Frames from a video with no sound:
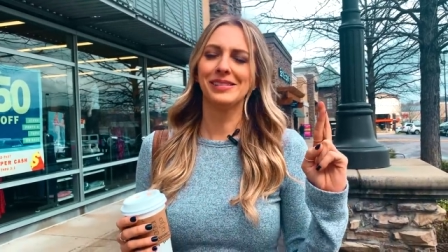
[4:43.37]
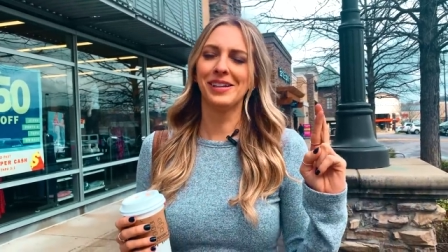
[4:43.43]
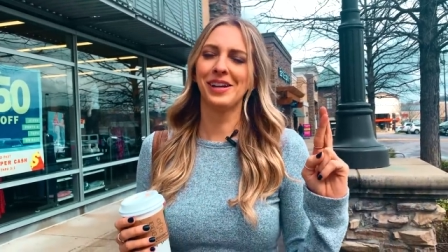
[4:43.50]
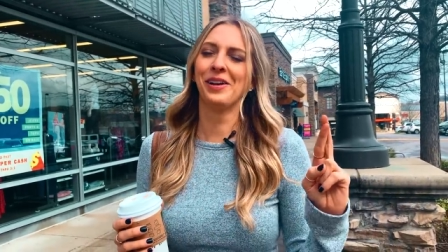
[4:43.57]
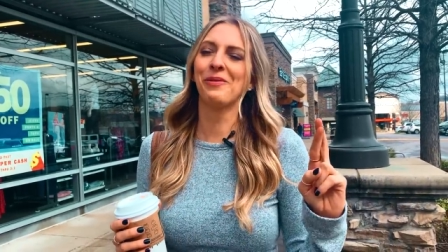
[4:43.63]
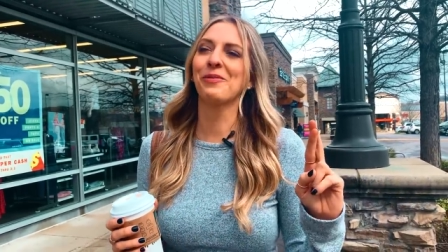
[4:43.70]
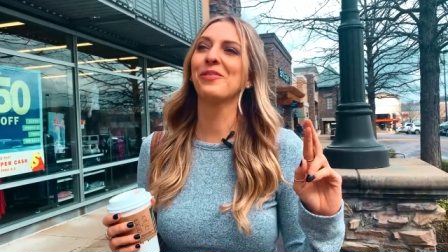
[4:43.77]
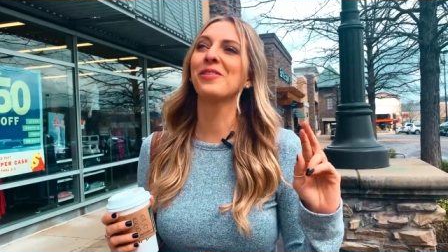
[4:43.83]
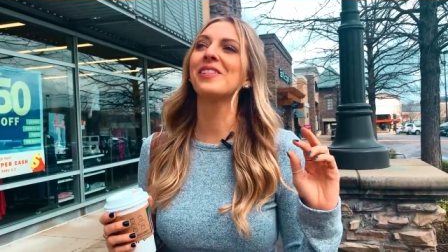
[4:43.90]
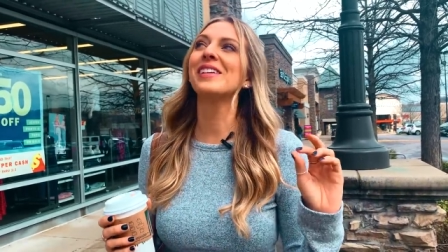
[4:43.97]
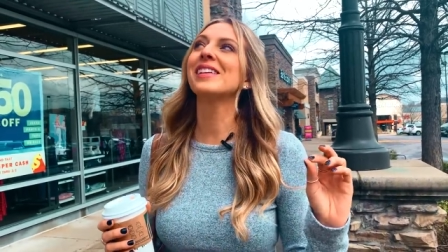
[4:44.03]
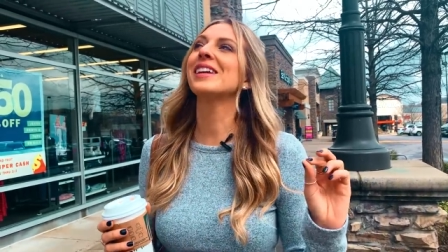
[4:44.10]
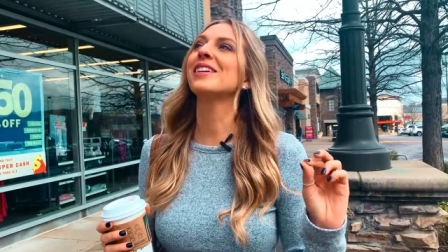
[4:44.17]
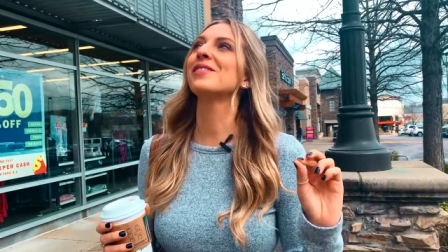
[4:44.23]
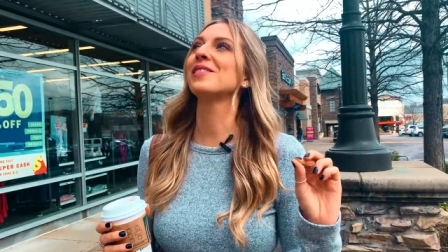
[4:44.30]
I'm
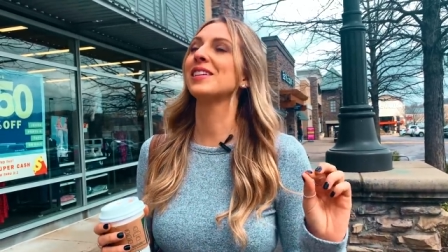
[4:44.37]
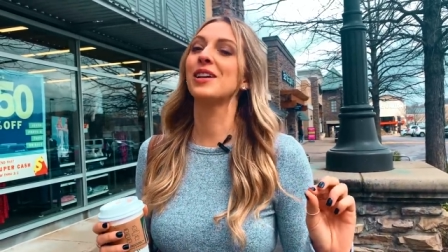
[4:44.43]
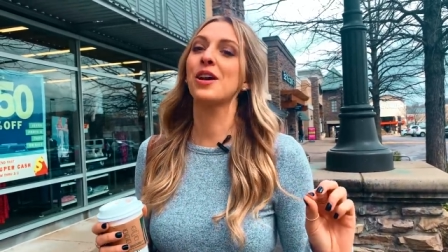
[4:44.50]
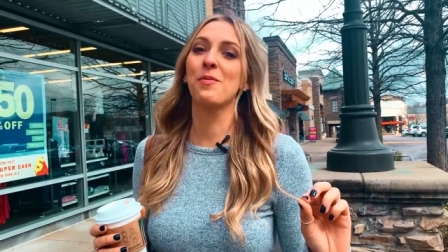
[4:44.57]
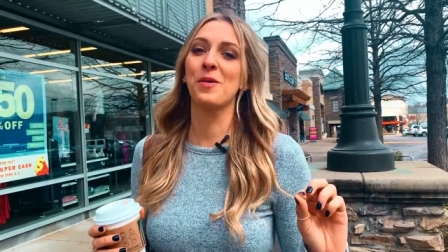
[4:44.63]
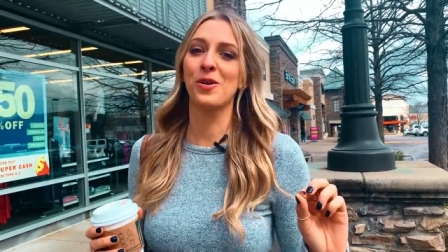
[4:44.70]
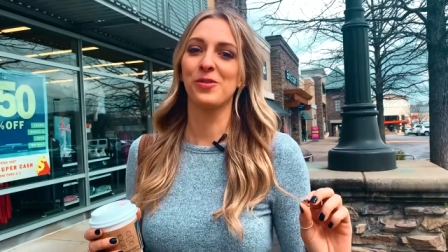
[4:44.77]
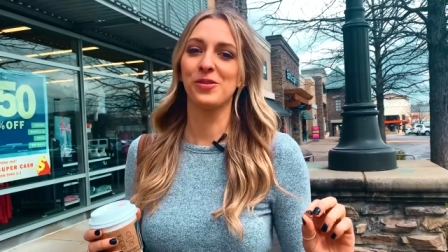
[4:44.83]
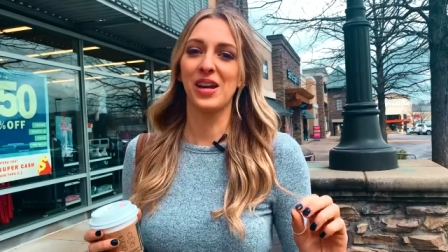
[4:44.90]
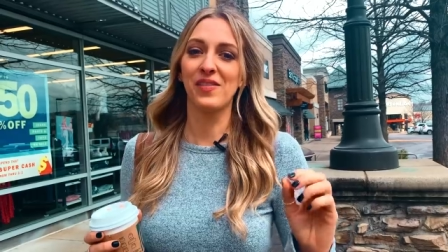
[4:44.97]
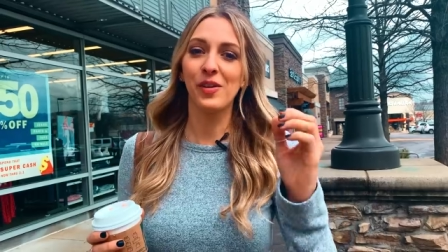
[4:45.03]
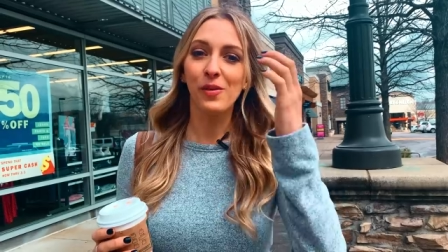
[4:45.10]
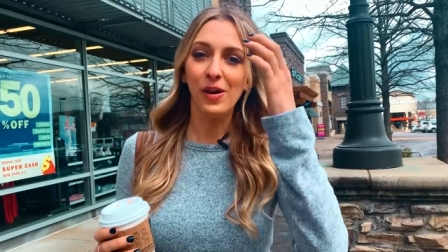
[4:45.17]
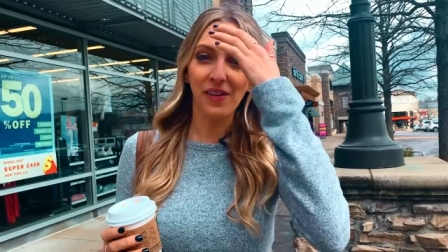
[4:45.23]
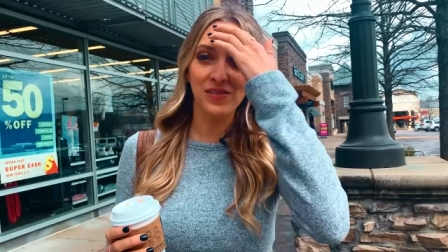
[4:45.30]
really, really hoping Old
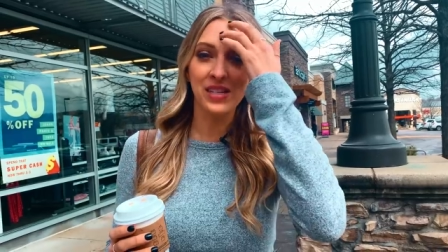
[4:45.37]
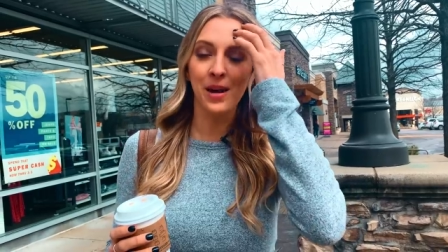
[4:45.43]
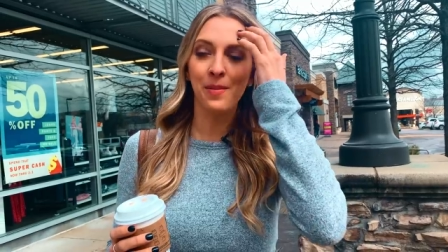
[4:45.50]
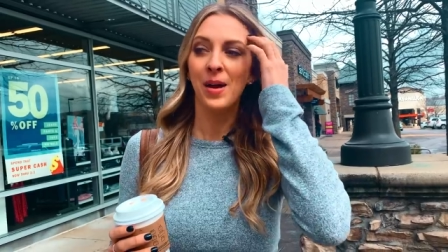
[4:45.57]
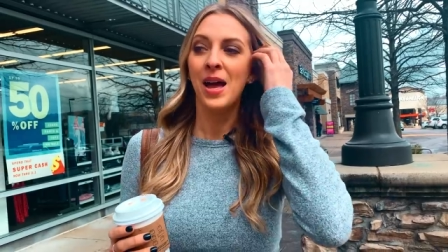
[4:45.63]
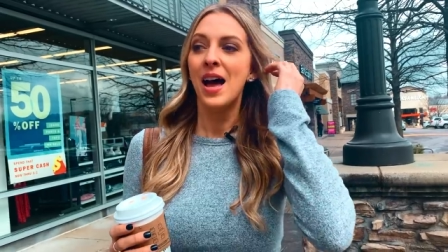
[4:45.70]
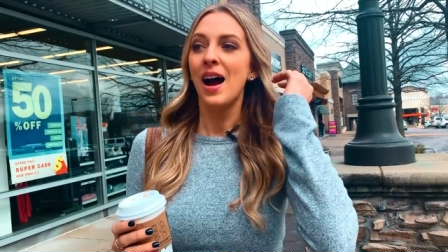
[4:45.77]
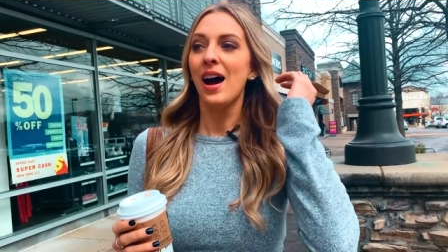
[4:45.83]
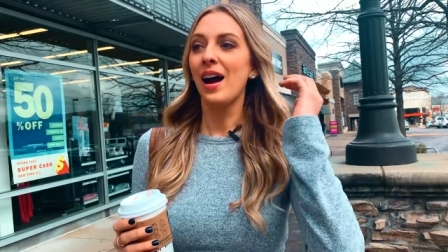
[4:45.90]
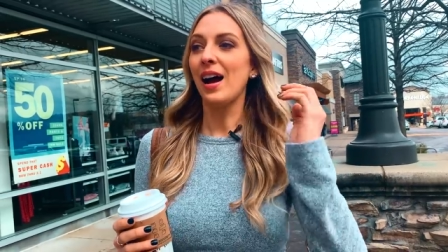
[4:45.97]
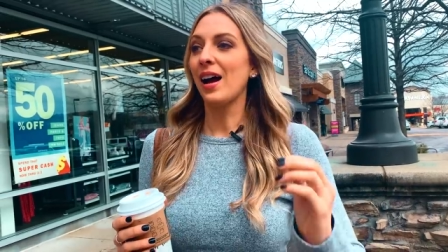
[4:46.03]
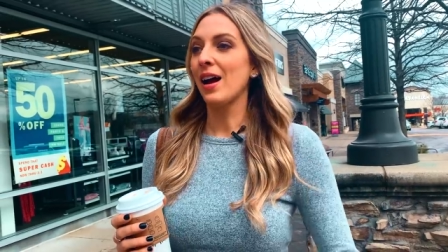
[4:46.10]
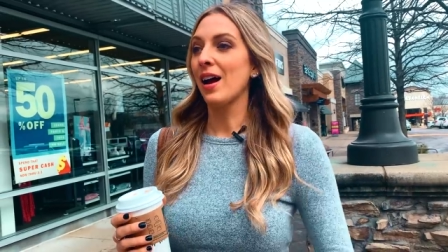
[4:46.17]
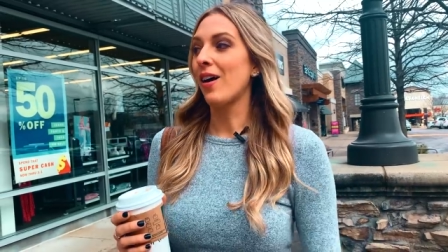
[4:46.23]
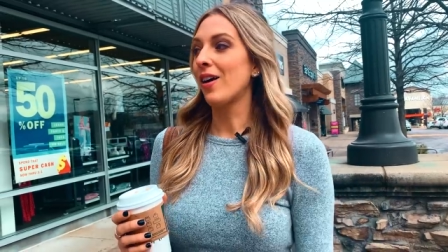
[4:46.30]
Navy will have some.
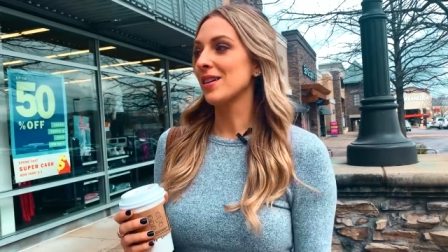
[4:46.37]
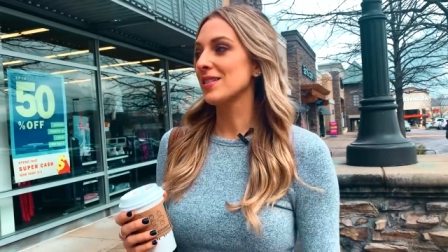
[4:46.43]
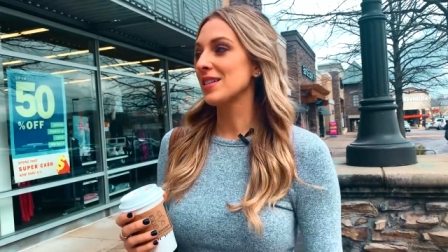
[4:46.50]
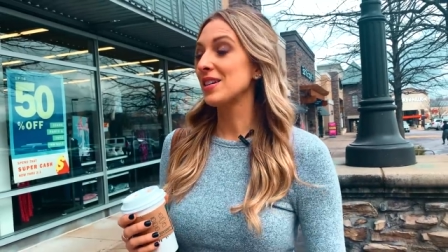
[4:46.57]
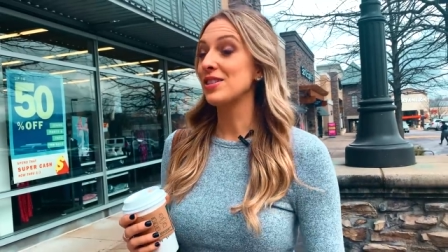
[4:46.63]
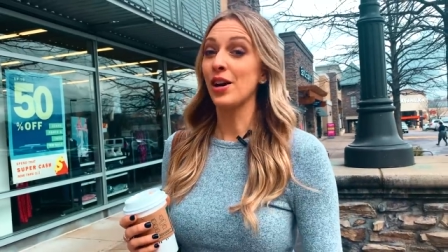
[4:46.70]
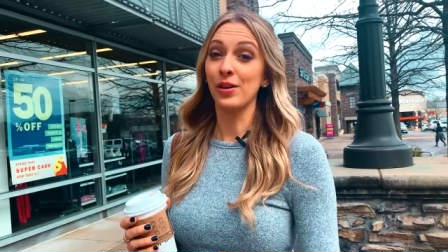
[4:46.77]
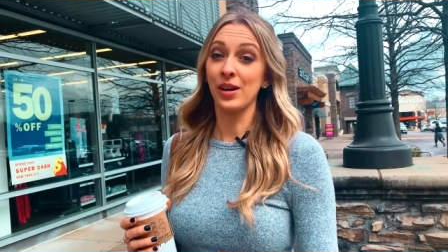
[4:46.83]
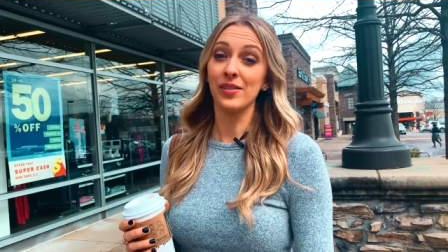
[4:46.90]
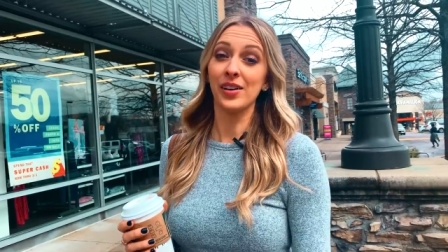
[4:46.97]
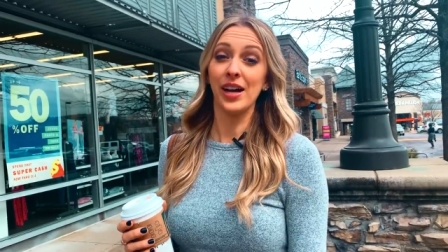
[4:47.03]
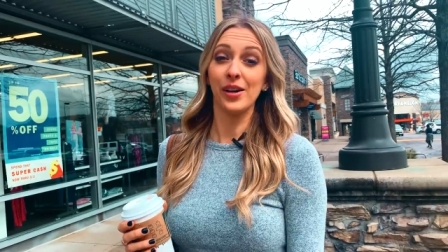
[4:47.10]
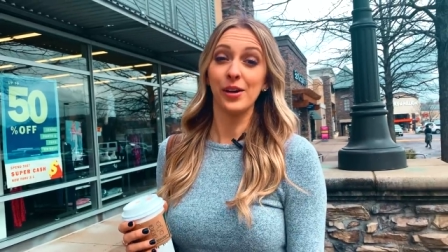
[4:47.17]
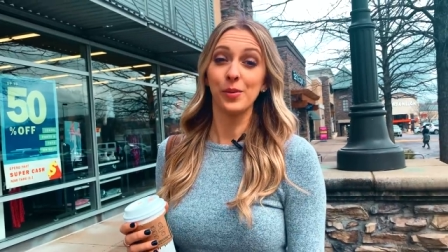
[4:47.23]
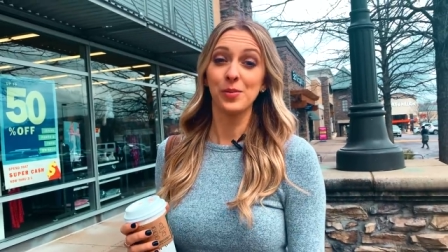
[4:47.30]
I honestly don't have
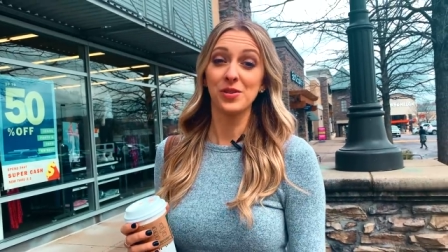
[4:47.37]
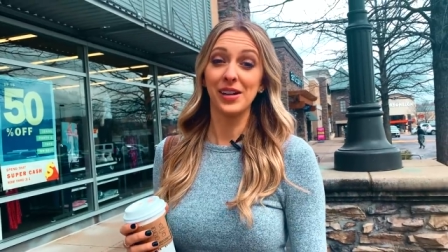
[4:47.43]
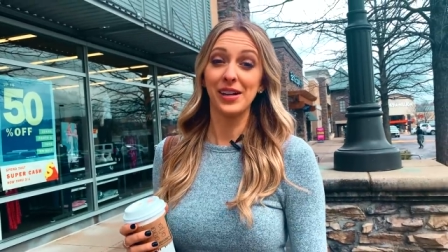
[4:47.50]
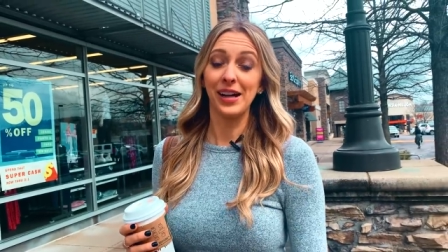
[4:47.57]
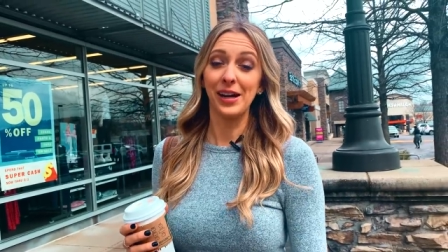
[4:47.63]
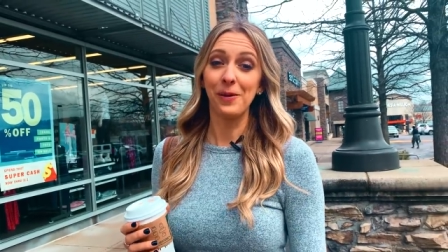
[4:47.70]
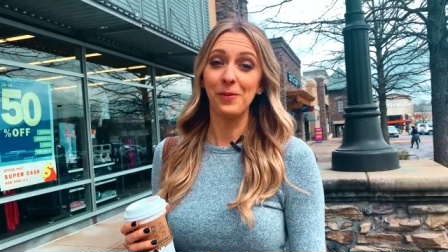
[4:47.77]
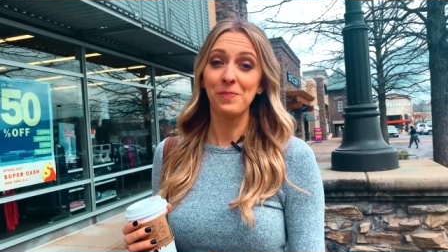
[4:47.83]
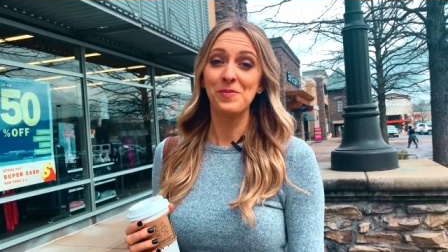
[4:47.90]
high hopes right now,